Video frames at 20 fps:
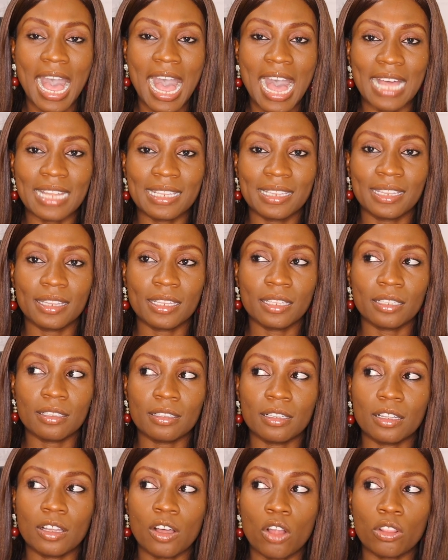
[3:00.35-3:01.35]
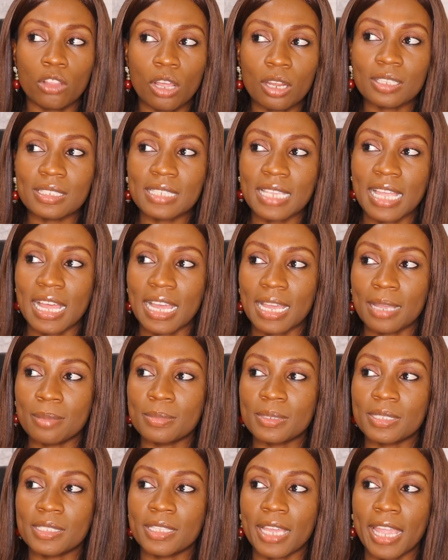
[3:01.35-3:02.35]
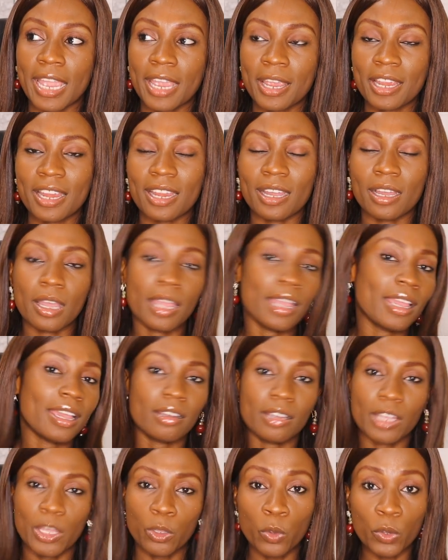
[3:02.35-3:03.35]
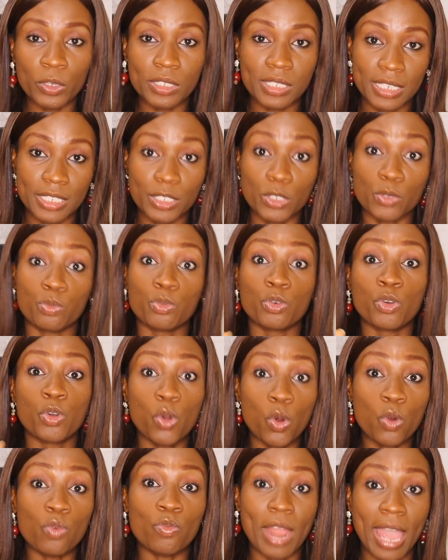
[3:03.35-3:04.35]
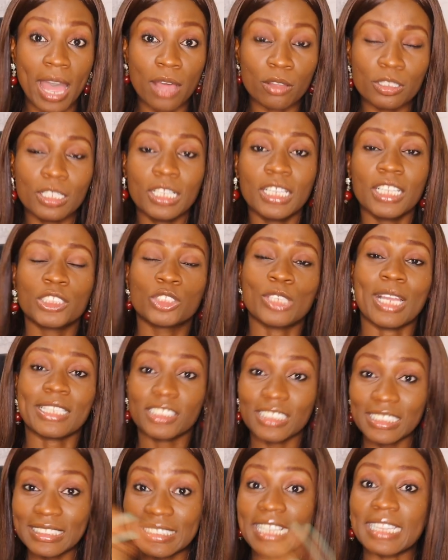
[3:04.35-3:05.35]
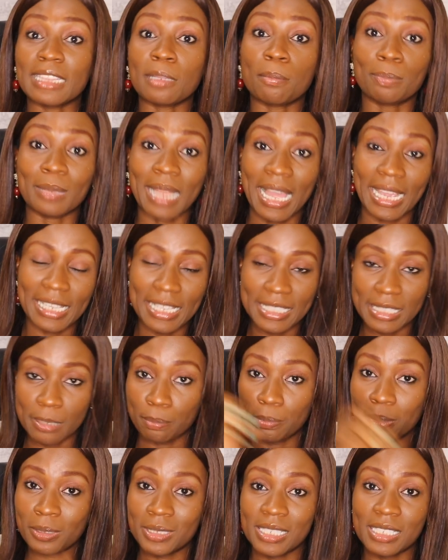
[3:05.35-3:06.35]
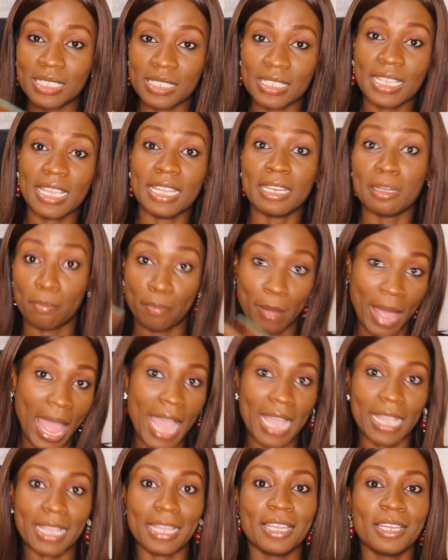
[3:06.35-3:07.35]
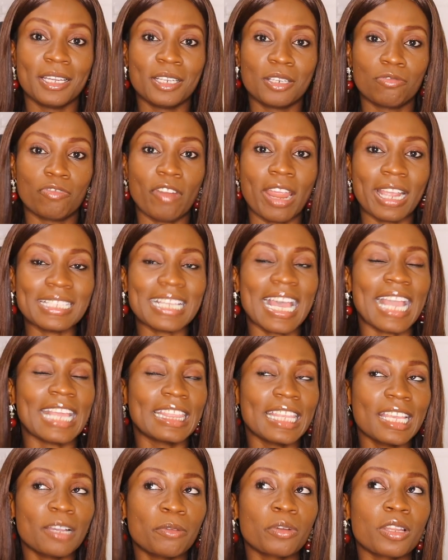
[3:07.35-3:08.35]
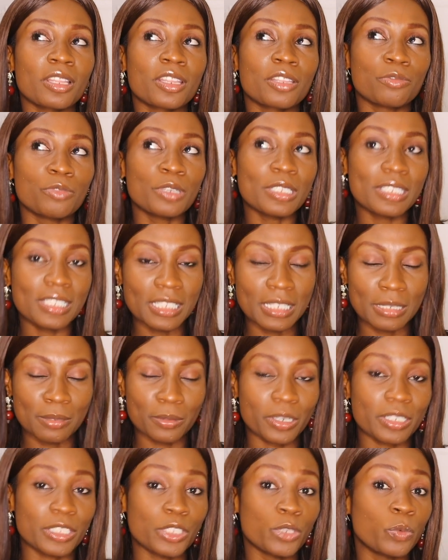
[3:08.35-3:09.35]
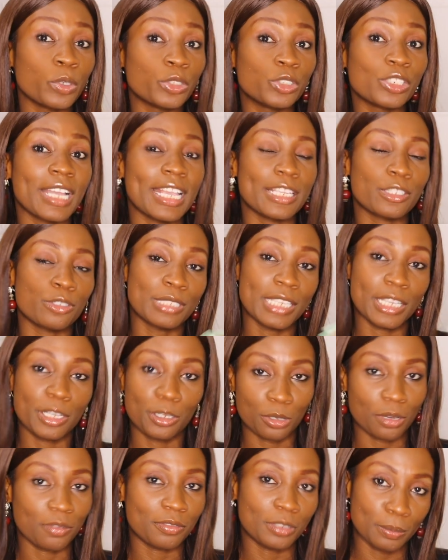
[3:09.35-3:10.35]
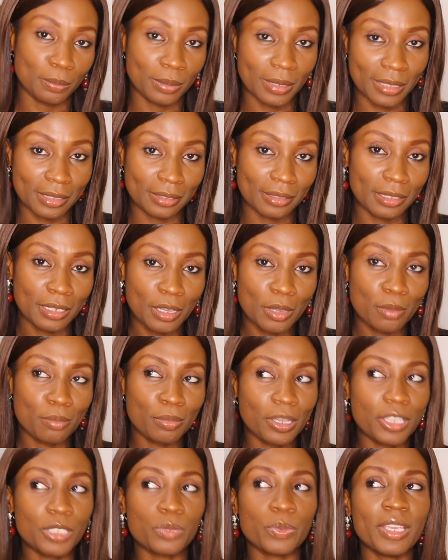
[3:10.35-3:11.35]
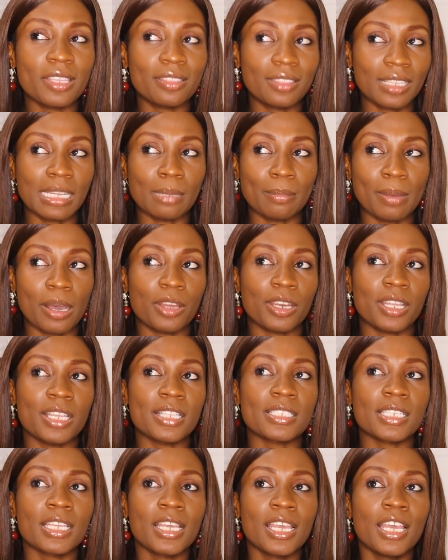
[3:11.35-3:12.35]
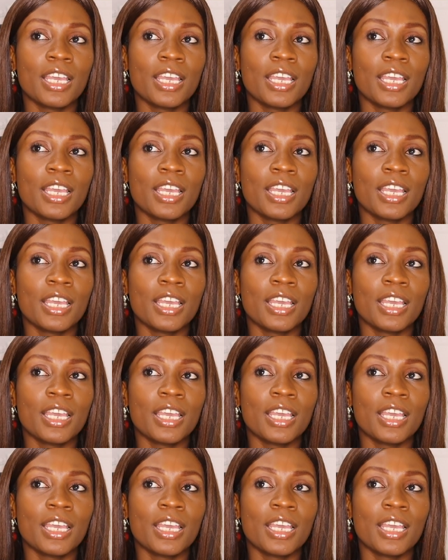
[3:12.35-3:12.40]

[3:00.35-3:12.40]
and a lot of times the air hostesses will go around to actually take the blankets and put it in a bag, right? I think one of the reasons is because they don't want you guys to take it off the plane. Because when you think about it,